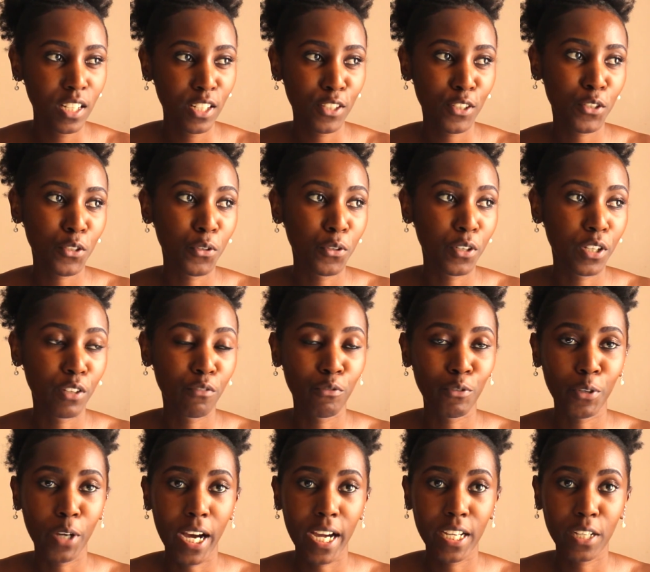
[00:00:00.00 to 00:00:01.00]
So if
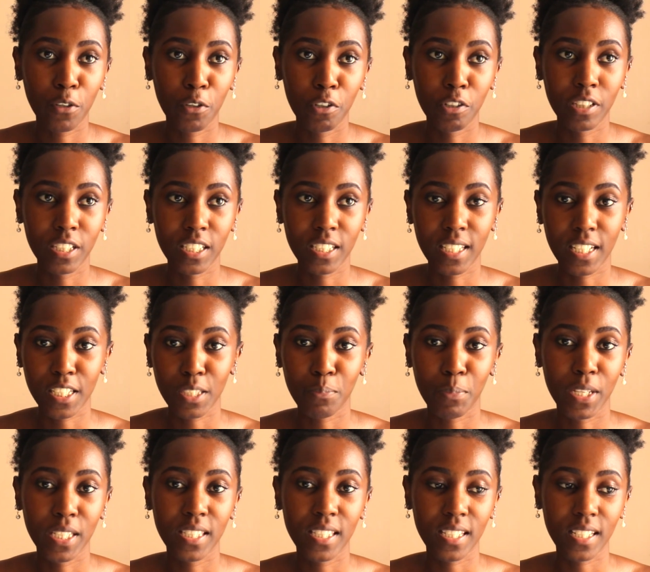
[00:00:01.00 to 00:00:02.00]
you add all these
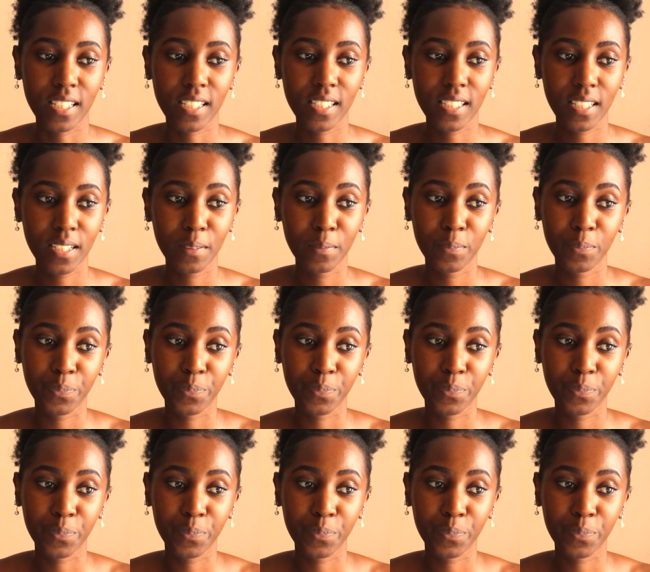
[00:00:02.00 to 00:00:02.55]
expenses,